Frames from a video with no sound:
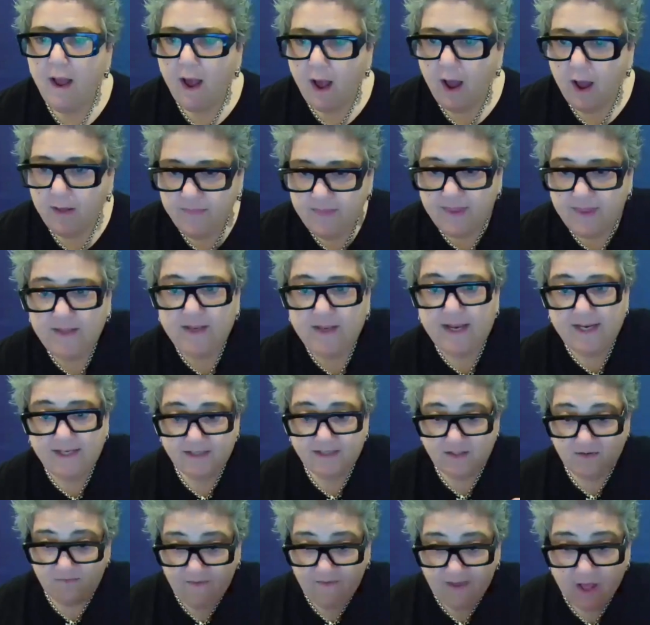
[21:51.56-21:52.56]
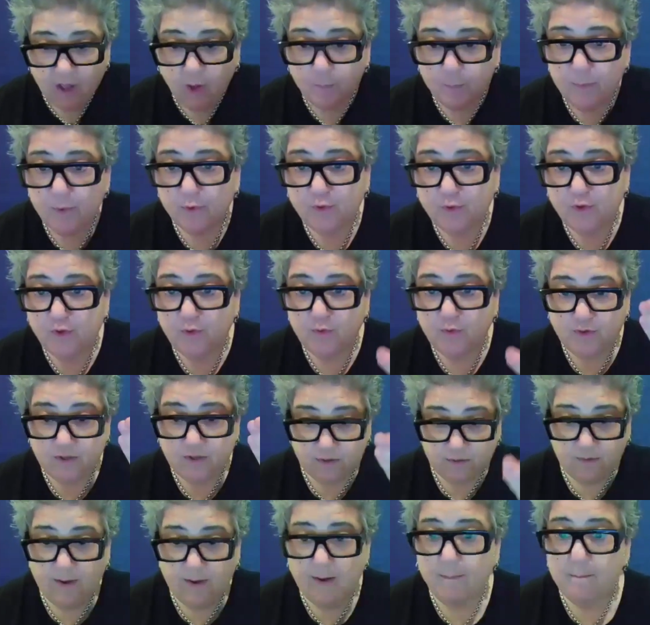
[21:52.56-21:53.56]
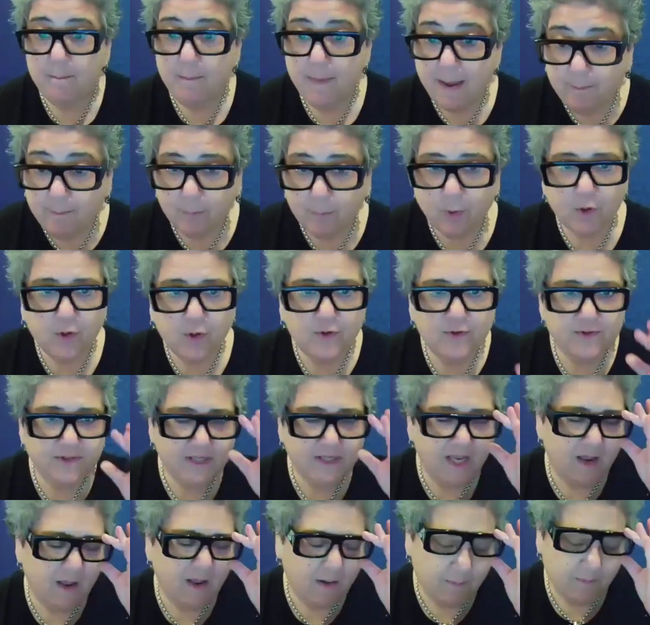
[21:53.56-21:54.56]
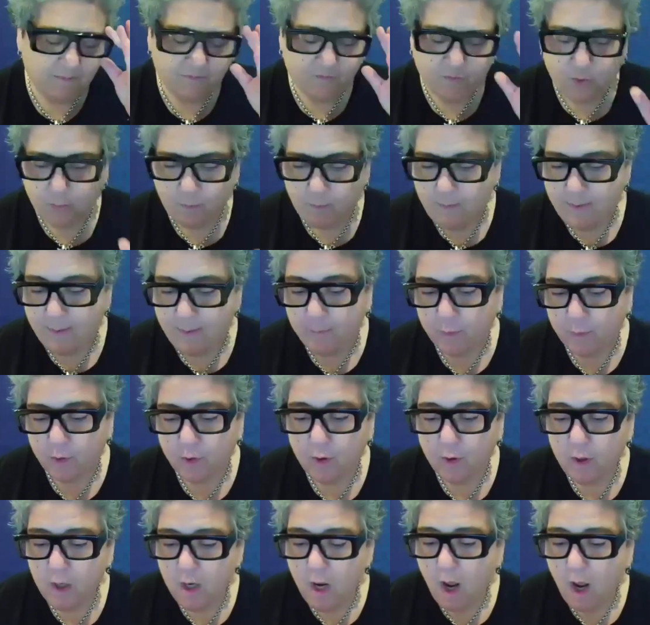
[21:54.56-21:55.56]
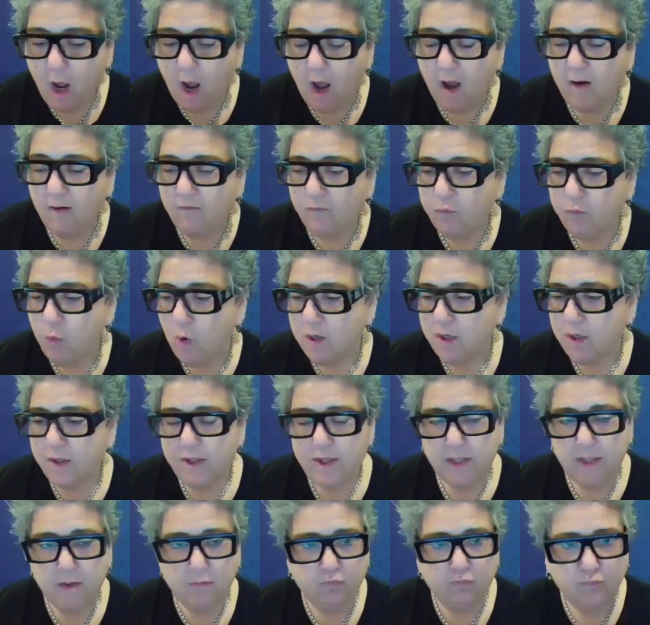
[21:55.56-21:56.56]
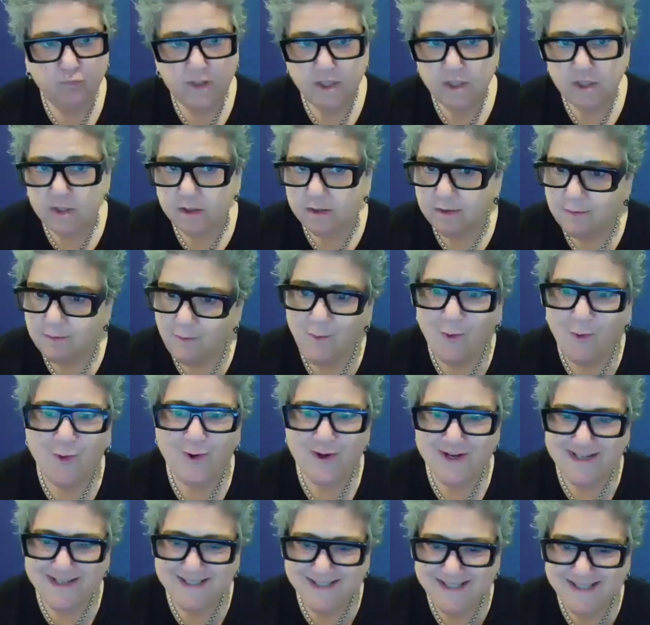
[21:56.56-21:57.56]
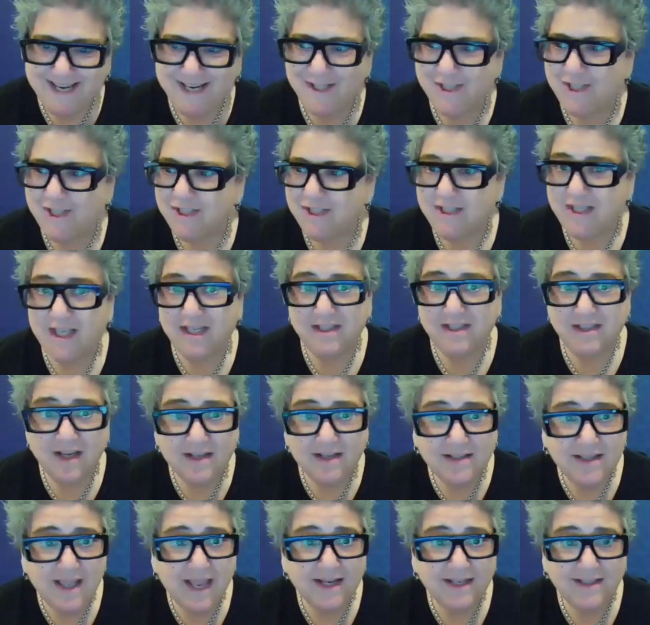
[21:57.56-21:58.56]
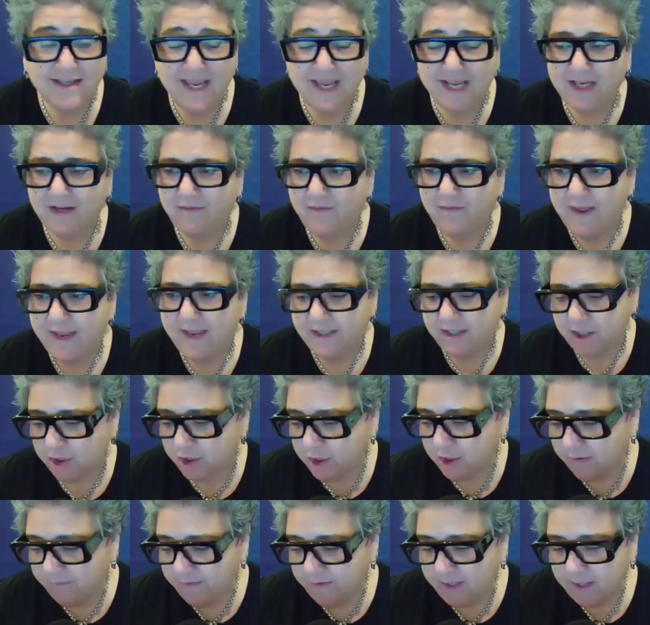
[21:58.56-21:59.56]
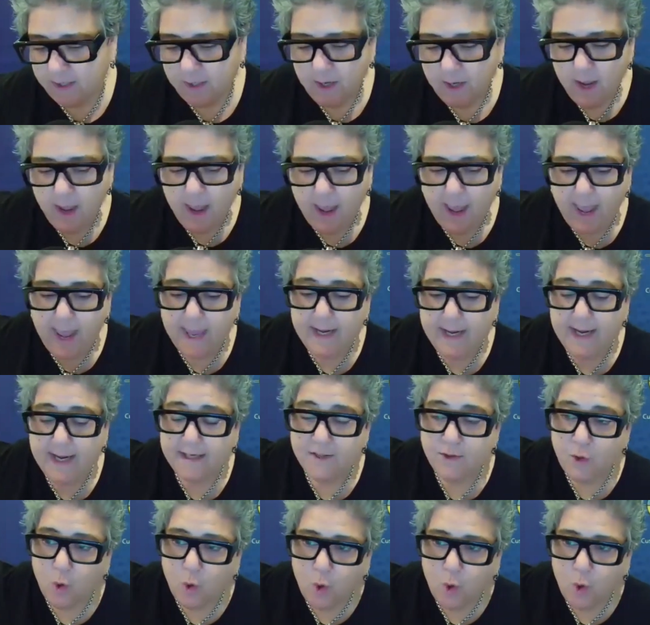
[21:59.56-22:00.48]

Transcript: uh, that it's available to to their members. Uh, if you're a member of one of the regional organizations that does that, take advantage of it. And as